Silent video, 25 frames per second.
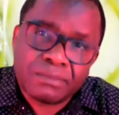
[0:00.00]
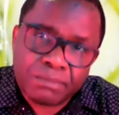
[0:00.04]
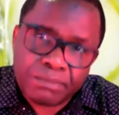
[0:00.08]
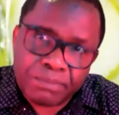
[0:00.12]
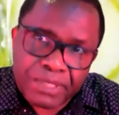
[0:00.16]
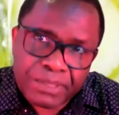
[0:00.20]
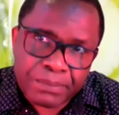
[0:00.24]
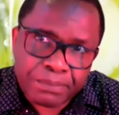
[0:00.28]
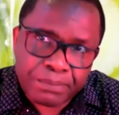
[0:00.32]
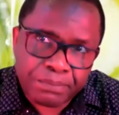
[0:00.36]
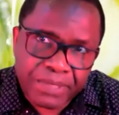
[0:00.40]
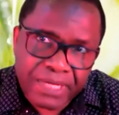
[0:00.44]

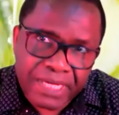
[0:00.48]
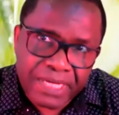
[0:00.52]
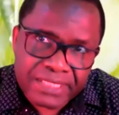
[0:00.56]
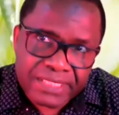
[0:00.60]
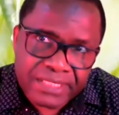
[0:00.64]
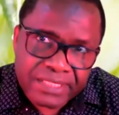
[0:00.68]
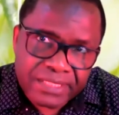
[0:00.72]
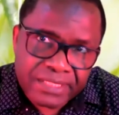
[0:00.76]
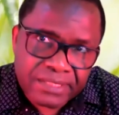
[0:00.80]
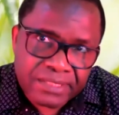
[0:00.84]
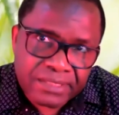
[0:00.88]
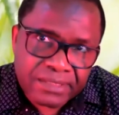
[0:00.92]

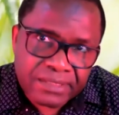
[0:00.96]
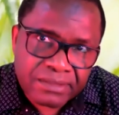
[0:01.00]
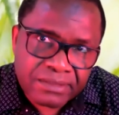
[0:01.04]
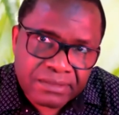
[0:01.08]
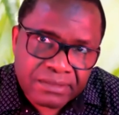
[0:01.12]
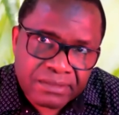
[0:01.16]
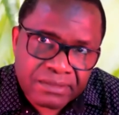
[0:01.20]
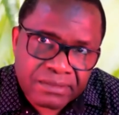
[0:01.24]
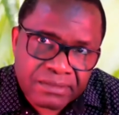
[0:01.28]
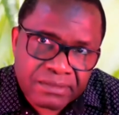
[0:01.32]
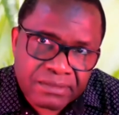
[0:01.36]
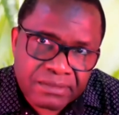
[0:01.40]
bypass
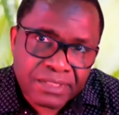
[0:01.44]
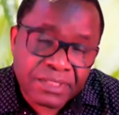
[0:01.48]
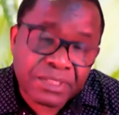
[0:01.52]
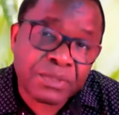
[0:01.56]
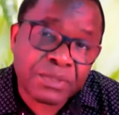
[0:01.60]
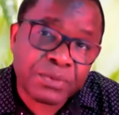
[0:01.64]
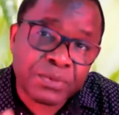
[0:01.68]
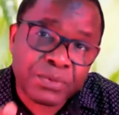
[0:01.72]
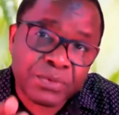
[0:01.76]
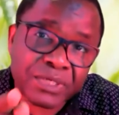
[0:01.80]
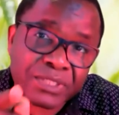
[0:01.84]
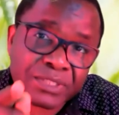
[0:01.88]

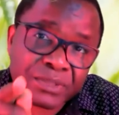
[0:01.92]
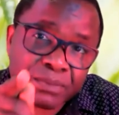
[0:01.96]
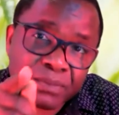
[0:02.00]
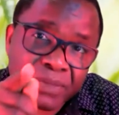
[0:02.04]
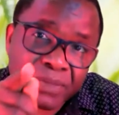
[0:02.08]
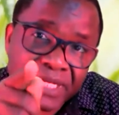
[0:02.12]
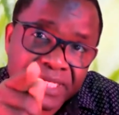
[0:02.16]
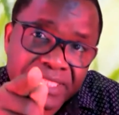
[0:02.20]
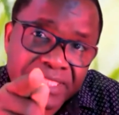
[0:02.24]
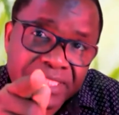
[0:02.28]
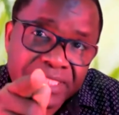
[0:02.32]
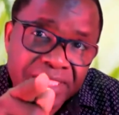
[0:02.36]
if you want
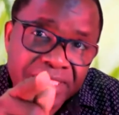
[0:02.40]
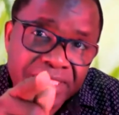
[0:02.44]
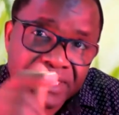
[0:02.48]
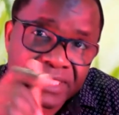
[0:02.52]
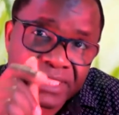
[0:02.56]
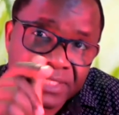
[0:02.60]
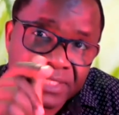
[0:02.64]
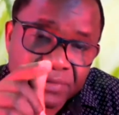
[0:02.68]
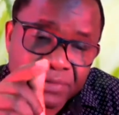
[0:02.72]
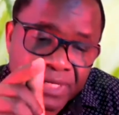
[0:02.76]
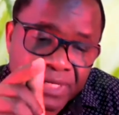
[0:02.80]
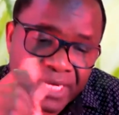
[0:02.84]
blessings
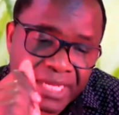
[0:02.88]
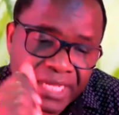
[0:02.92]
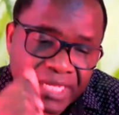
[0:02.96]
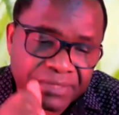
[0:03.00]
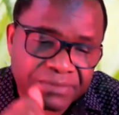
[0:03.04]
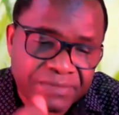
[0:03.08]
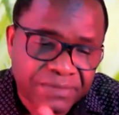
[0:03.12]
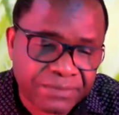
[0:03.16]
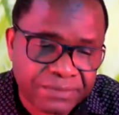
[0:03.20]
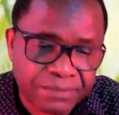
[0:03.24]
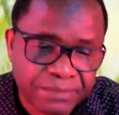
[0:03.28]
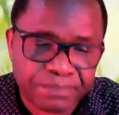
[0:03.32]
in your life.
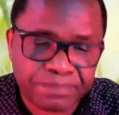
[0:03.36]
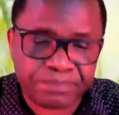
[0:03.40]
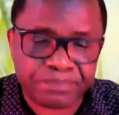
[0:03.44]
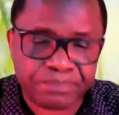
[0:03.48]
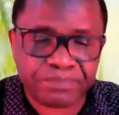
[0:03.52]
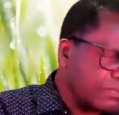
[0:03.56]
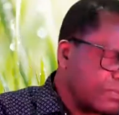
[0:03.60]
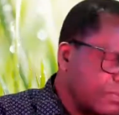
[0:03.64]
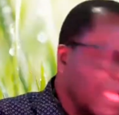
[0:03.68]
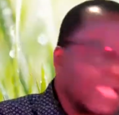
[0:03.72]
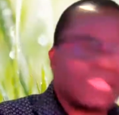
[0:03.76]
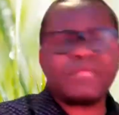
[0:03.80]

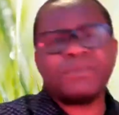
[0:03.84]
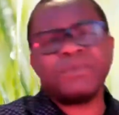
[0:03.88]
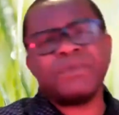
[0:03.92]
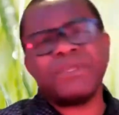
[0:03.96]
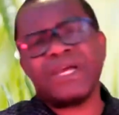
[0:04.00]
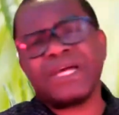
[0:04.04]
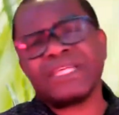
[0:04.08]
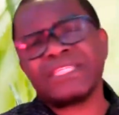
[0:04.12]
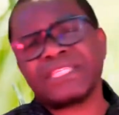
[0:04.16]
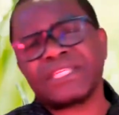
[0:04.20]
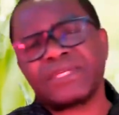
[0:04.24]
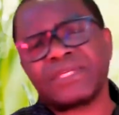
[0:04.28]
Let me
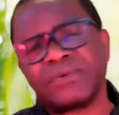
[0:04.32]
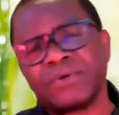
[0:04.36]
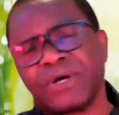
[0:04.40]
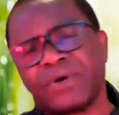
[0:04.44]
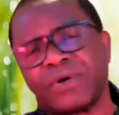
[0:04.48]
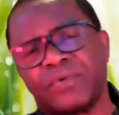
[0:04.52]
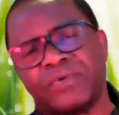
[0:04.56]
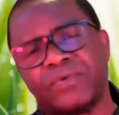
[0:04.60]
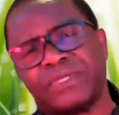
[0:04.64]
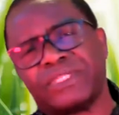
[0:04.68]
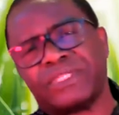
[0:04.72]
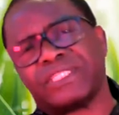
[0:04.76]
ask you a
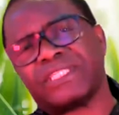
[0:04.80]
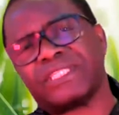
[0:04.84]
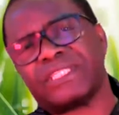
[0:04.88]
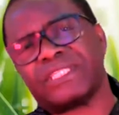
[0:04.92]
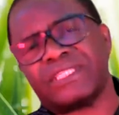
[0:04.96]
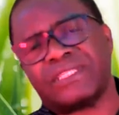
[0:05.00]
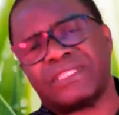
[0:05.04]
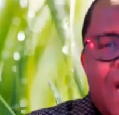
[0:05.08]
question.